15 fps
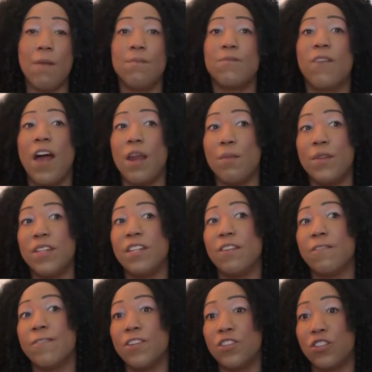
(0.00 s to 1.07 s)
I'm vitamin D
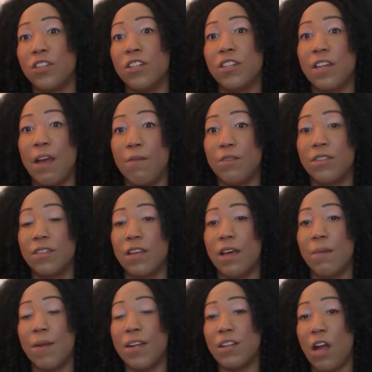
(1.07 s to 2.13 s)
deficient.
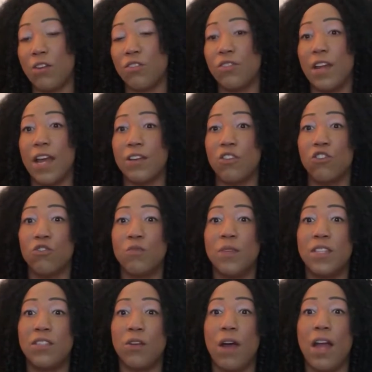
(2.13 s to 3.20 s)
My doctor diagnosed
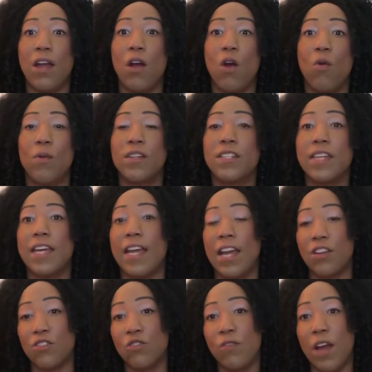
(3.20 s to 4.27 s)
me, so I always take
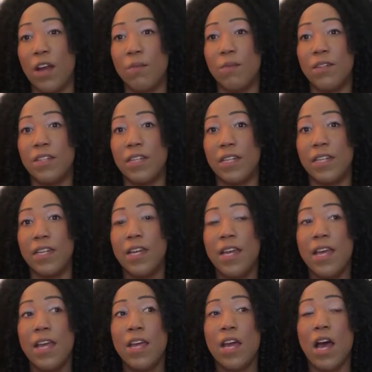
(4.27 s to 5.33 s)
extra vitamin D.
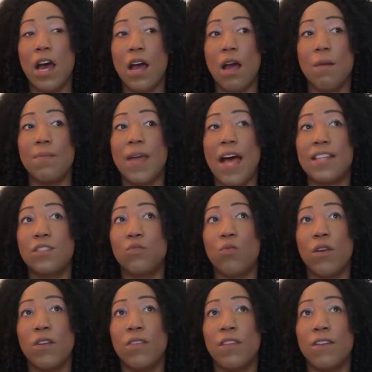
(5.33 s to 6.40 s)
That's
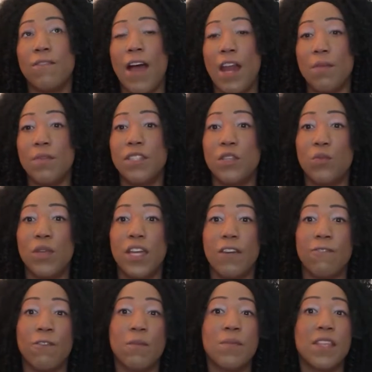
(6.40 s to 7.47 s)
one of the vitamins that we
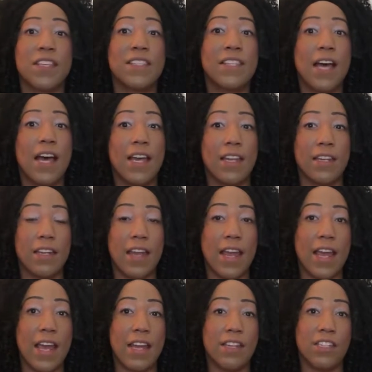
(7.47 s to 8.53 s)
get from the sun.
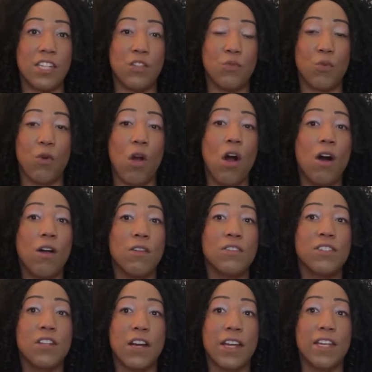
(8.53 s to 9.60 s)
And since we're
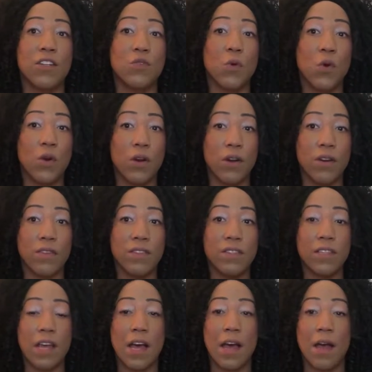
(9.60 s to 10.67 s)
all stuck
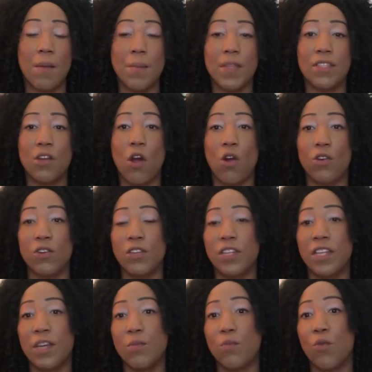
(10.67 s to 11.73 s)
indoors, it's harder
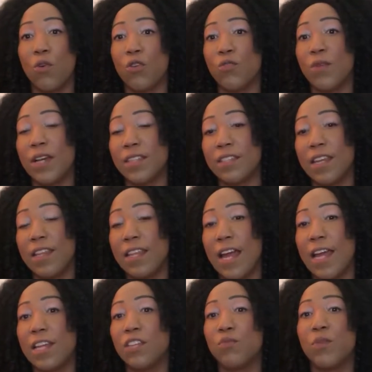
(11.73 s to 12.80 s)
to get more direct
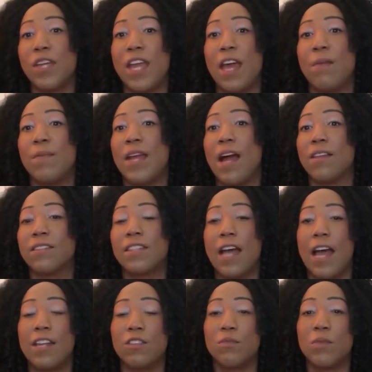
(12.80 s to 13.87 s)
sunlight because we can't be
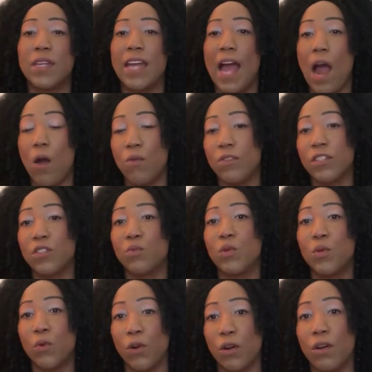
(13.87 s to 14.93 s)
outside as many hours as
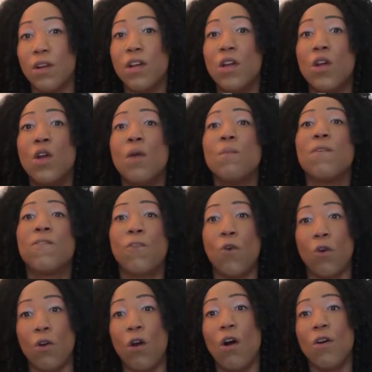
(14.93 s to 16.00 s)
we were
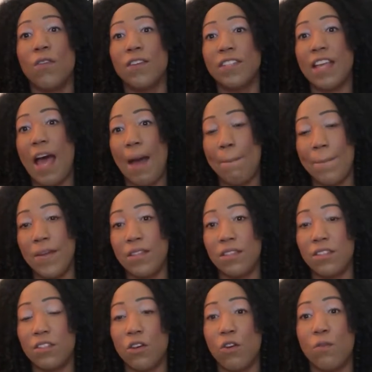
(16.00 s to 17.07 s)
before all this
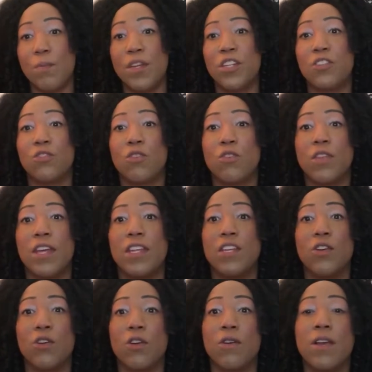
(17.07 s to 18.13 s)
happened. So be sure that
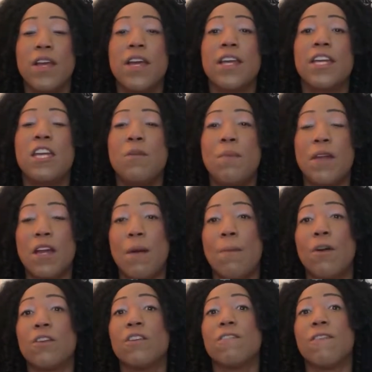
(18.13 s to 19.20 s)
you're keeping
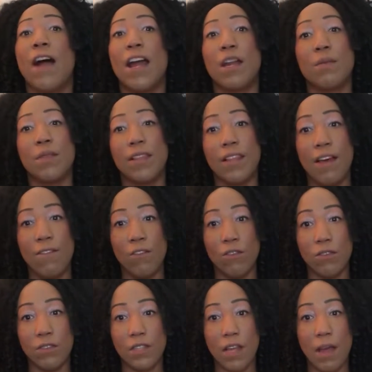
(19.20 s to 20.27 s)
up on your vitamin
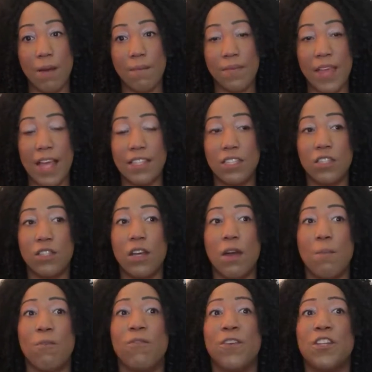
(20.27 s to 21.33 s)
levels.
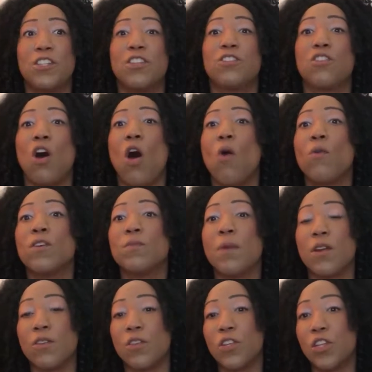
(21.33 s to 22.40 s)
Prevention is always
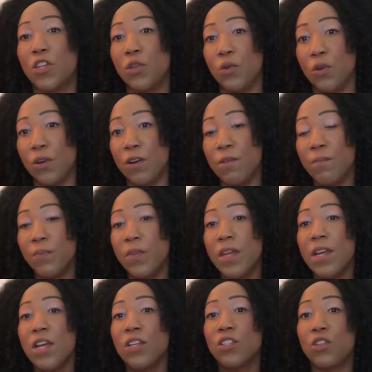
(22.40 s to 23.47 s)
better than cure.
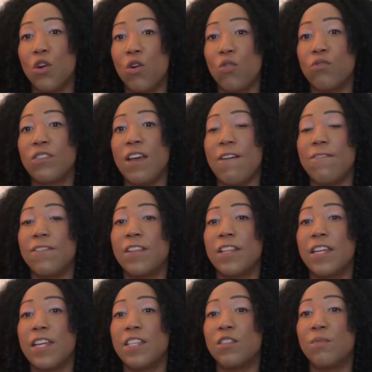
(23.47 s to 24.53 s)
So
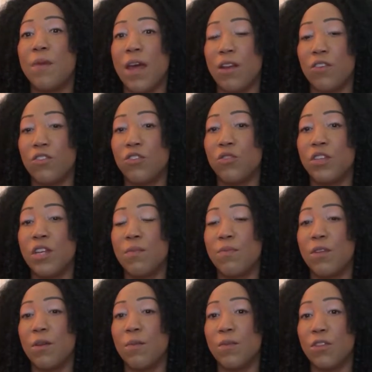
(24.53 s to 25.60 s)
definitely it's better to
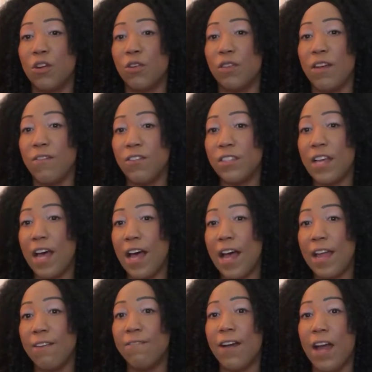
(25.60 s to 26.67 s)
keep your levels
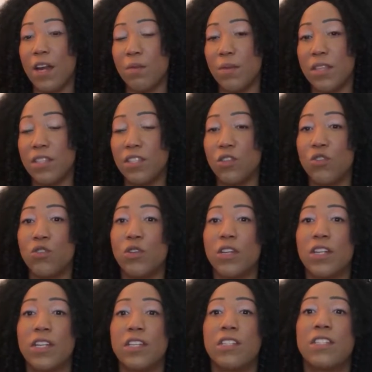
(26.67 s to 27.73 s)
high of vitamins so you
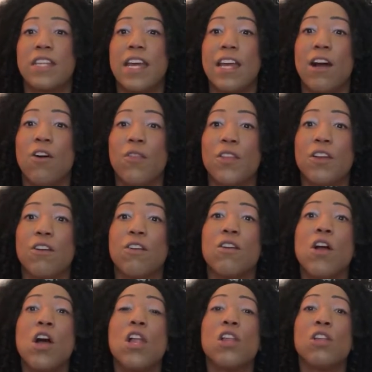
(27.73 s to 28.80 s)
can stay
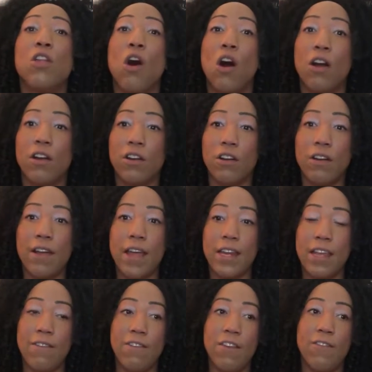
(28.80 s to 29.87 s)
healthier longer.
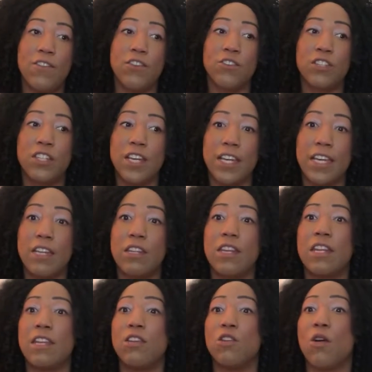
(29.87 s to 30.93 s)
And even if you're sick,
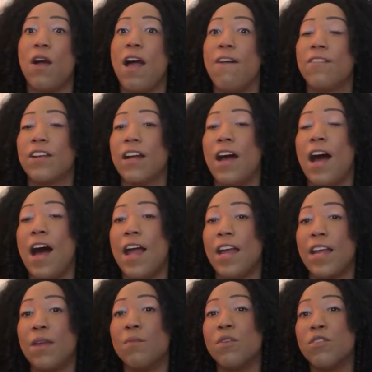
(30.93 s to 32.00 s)
having a
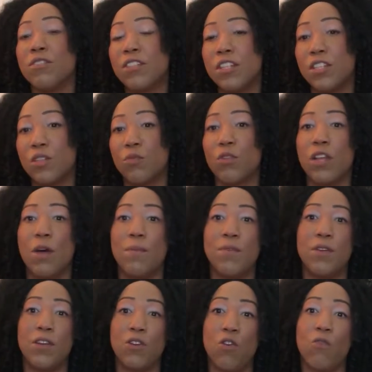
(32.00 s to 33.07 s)
high immune system will
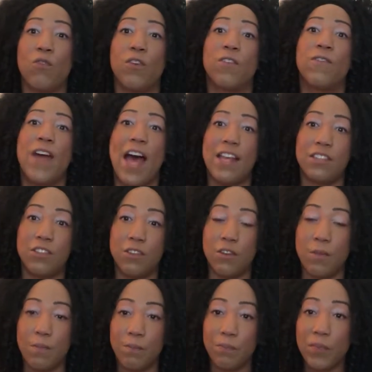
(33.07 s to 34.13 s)
help you get over it
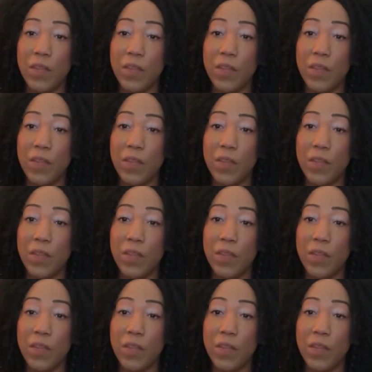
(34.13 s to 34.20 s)
faster.